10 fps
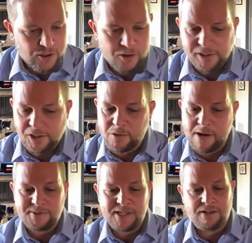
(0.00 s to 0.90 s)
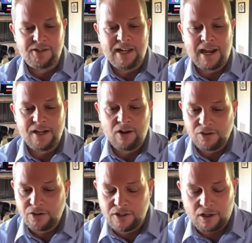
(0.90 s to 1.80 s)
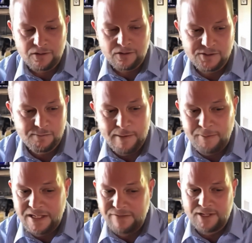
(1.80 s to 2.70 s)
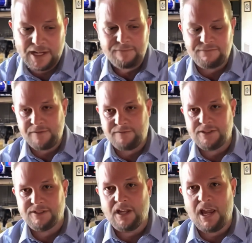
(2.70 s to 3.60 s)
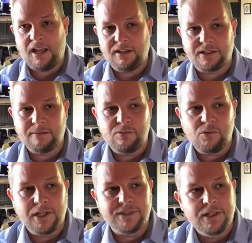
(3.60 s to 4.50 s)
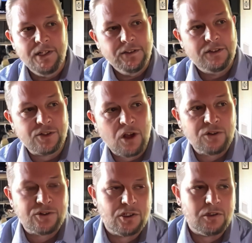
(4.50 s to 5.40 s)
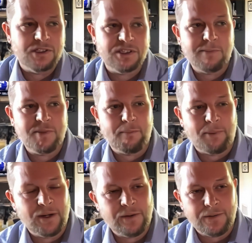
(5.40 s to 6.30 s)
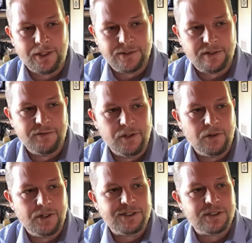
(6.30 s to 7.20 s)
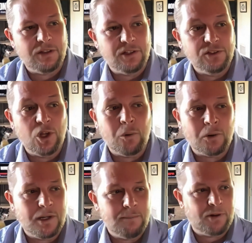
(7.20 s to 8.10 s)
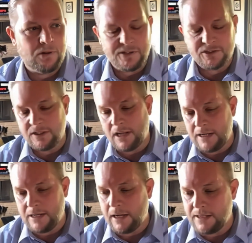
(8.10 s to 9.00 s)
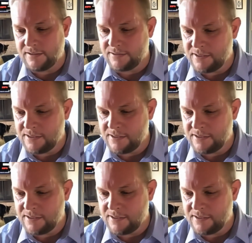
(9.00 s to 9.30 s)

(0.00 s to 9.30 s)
slowly crept down to $900, maybe even $850 at some points. There's also on some of the parallels I've noticed, on the lower end parallels, the 99s, the